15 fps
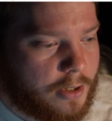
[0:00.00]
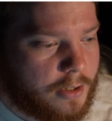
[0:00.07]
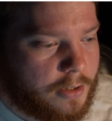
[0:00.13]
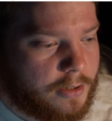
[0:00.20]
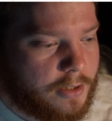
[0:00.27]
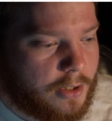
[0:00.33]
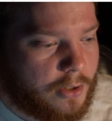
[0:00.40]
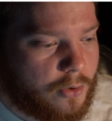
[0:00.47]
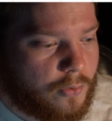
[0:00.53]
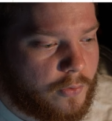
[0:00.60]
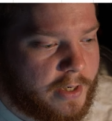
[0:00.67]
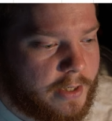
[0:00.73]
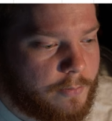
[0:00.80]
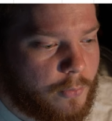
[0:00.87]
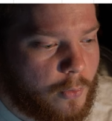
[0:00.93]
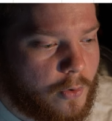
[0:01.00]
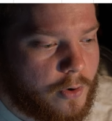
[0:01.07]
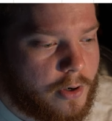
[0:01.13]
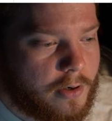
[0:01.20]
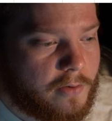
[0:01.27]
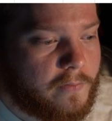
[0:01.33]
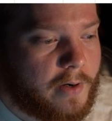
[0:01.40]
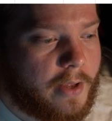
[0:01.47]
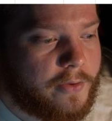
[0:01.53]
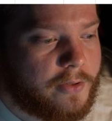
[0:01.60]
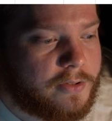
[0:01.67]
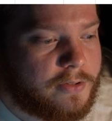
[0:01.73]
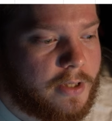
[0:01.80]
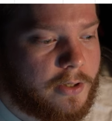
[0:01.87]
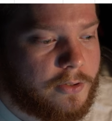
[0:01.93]
thick green border around the
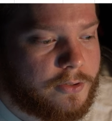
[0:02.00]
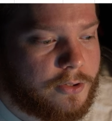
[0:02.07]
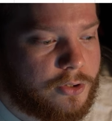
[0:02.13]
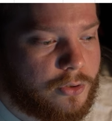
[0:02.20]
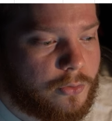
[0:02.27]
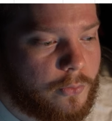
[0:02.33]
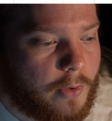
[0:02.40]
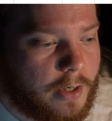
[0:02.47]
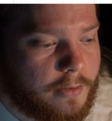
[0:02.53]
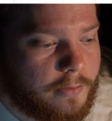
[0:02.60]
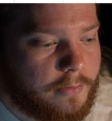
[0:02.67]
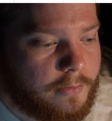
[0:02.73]
cells that you want.